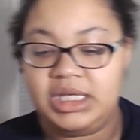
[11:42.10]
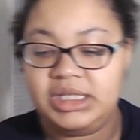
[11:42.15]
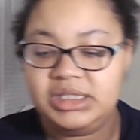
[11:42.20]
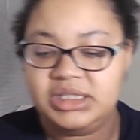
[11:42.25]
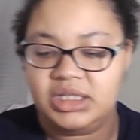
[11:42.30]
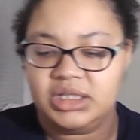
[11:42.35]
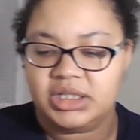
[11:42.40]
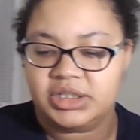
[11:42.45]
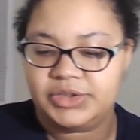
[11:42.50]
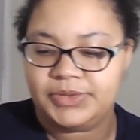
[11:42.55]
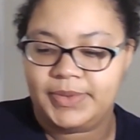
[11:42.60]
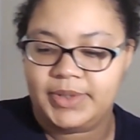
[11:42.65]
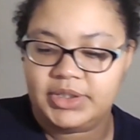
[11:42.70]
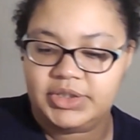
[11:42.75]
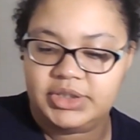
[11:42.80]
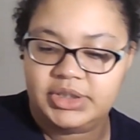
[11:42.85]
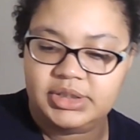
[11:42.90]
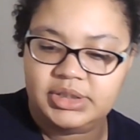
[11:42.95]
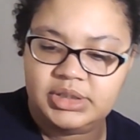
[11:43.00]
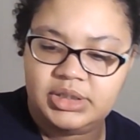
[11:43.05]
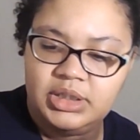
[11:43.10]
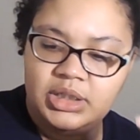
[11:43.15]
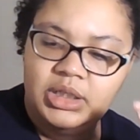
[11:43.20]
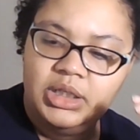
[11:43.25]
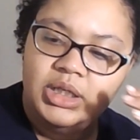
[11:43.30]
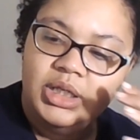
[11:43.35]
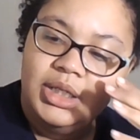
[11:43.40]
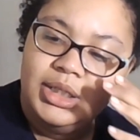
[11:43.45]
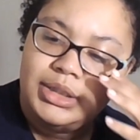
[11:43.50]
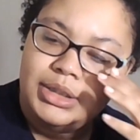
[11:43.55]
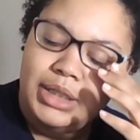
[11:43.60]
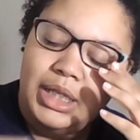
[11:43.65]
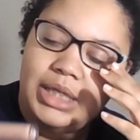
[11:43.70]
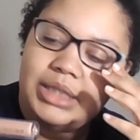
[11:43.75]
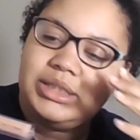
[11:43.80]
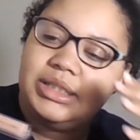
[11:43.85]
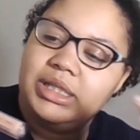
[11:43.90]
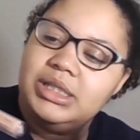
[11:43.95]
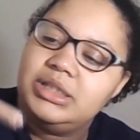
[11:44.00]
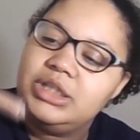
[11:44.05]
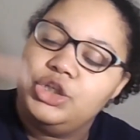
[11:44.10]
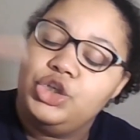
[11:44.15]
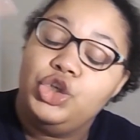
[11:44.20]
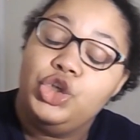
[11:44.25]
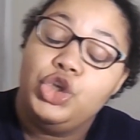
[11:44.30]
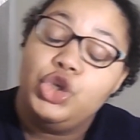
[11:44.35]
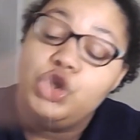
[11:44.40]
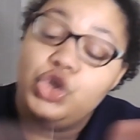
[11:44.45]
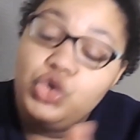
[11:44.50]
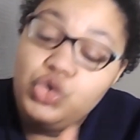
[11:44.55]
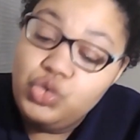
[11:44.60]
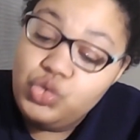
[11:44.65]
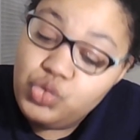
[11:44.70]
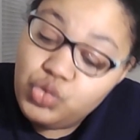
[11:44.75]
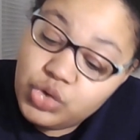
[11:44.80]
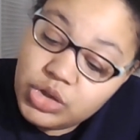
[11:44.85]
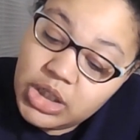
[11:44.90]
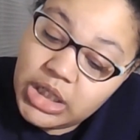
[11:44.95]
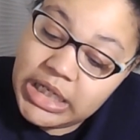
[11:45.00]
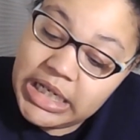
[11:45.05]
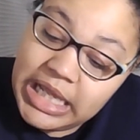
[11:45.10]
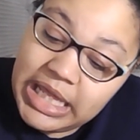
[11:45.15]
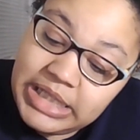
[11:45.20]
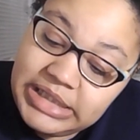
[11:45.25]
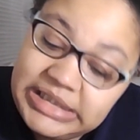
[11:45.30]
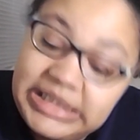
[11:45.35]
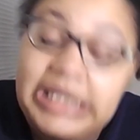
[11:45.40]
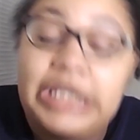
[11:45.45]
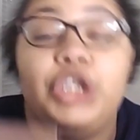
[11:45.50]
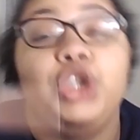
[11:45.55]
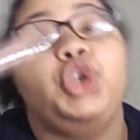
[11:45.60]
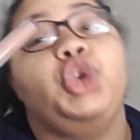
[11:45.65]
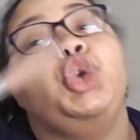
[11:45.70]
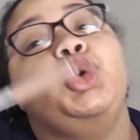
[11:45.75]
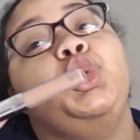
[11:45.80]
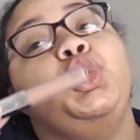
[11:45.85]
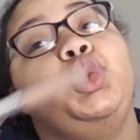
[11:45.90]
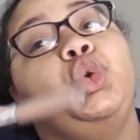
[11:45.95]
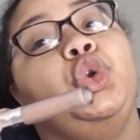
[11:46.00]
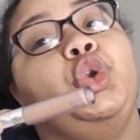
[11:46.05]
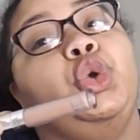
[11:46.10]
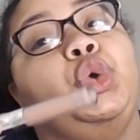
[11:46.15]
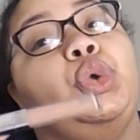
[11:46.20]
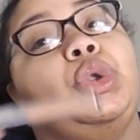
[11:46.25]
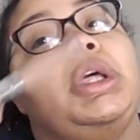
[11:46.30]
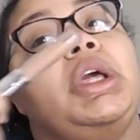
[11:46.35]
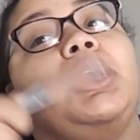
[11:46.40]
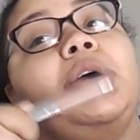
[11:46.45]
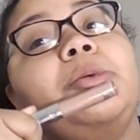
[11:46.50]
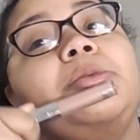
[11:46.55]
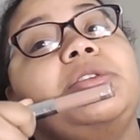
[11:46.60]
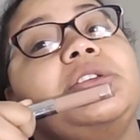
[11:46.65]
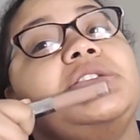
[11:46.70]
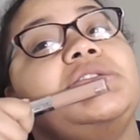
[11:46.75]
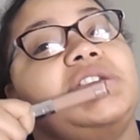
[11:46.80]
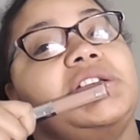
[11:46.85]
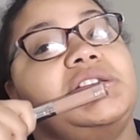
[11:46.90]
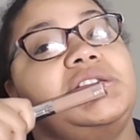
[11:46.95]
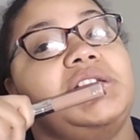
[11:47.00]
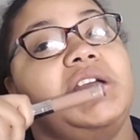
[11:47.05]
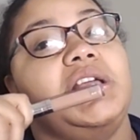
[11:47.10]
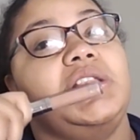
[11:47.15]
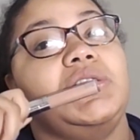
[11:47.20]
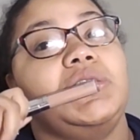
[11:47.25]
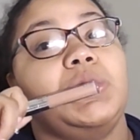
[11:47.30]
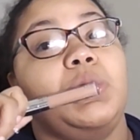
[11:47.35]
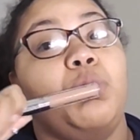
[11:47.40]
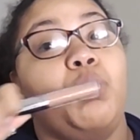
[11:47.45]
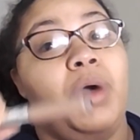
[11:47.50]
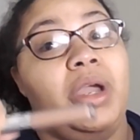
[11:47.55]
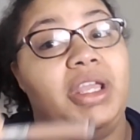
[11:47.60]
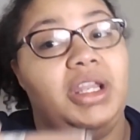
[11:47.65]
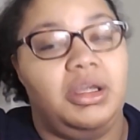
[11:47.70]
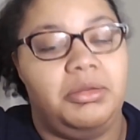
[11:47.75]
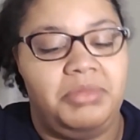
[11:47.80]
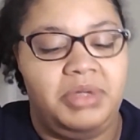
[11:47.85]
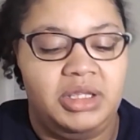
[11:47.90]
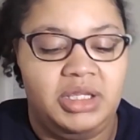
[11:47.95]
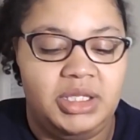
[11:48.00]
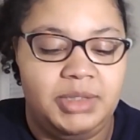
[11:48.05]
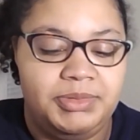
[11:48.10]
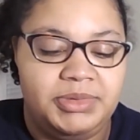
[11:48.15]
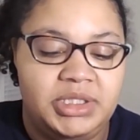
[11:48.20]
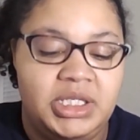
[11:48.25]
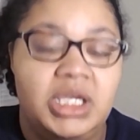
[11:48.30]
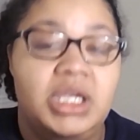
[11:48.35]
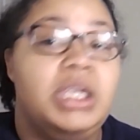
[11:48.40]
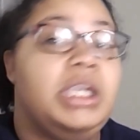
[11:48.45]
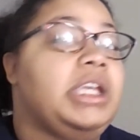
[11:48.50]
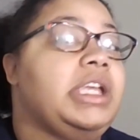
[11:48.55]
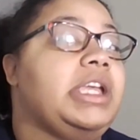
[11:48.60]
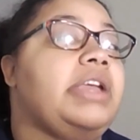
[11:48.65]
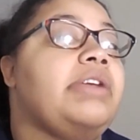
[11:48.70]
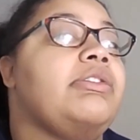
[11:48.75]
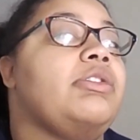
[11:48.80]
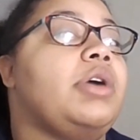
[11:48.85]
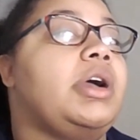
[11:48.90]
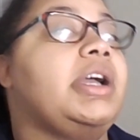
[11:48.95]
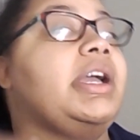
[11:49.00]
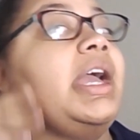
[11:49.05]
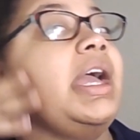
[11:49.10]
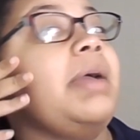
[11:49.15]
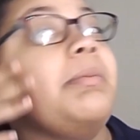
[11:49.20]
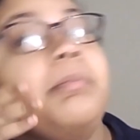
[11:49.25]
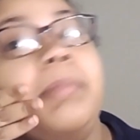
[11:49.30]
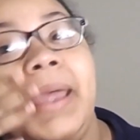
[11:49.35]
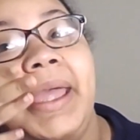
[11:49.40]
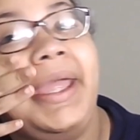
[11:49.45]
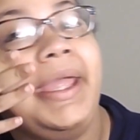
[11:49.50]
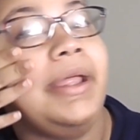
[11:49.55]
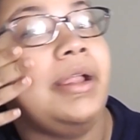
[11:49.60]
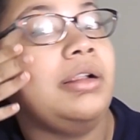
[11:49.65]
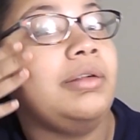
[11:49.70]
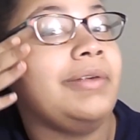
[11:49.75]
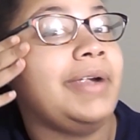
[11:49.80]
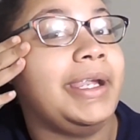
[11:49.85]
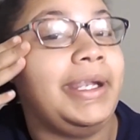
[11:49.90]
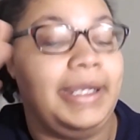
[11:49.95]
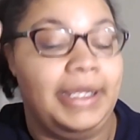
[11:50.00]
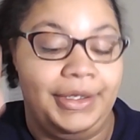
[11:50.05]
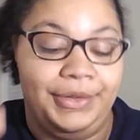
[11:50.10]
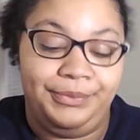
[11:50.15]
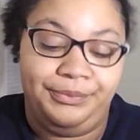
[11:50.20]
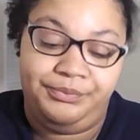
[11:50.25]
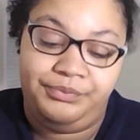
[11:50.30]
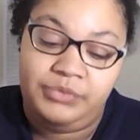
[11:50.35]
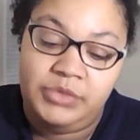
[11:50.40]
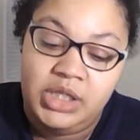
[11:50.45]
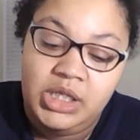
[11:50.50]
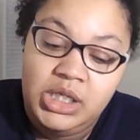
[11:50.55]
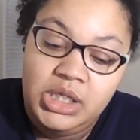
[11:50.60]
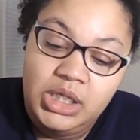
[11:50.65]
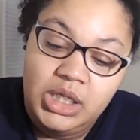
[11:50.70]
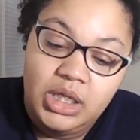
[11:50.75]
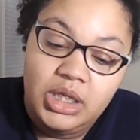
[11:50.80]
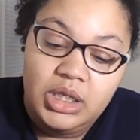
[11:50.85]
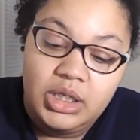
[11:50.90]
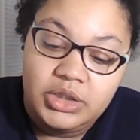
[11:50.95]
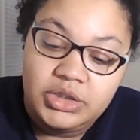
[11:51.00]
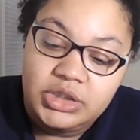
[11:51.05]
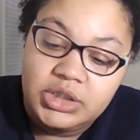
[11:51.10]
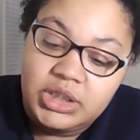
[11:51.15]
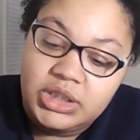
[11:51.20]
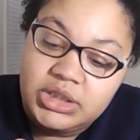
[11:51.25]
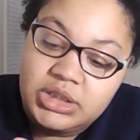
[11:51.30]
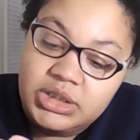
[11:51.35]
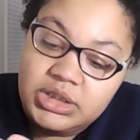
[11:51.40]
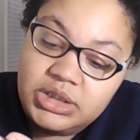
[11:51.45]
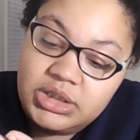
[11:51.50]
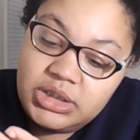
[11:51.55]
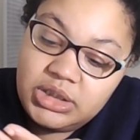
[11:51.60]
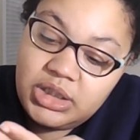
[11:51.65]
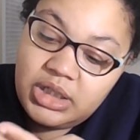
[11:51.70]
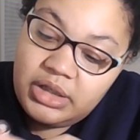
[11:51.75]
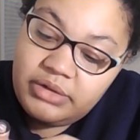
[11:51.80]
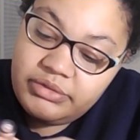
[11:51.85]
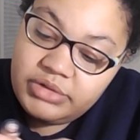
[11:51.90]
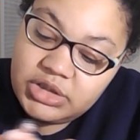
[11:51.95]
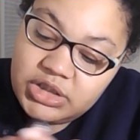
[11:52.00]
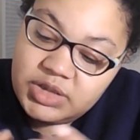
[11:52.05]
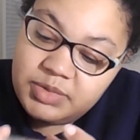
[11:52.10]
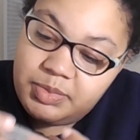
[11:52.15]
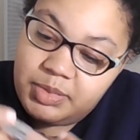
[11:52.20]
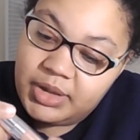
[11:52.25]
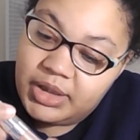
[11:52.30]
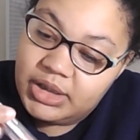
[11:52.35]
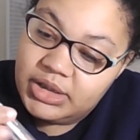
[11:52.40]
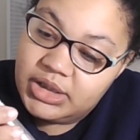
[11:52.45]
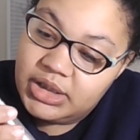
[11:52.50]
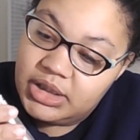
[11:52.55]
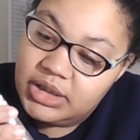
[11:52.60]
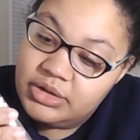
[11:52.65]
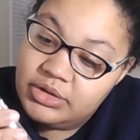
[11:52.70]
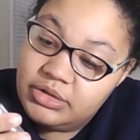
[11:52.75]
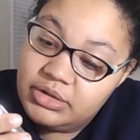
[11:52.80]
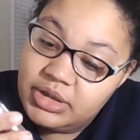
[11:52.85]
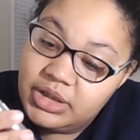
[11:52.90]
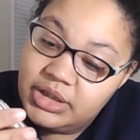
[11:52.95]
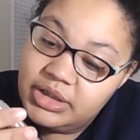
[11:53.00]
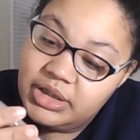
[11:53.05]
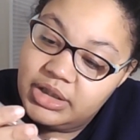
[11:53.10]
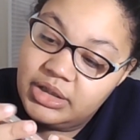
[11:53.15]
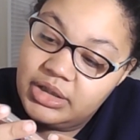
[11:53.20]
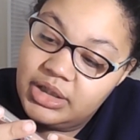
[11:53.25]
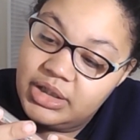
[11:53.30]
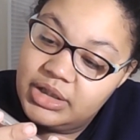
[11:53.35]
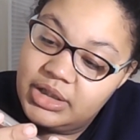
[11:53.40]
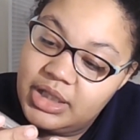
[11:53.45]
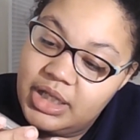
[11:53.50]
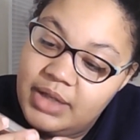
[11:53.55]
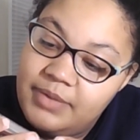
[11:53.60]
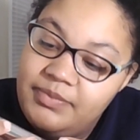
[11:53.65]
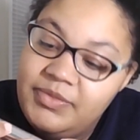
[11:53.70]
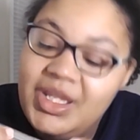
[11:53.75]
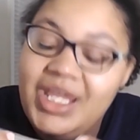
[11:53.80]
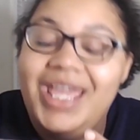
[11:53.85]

I suck at swatches. Next is a nude, and I say a nude nude. I hope this does not look white on my lips, even though I am pale right now. As you guys can see, I haven't spray tanned or anything like that.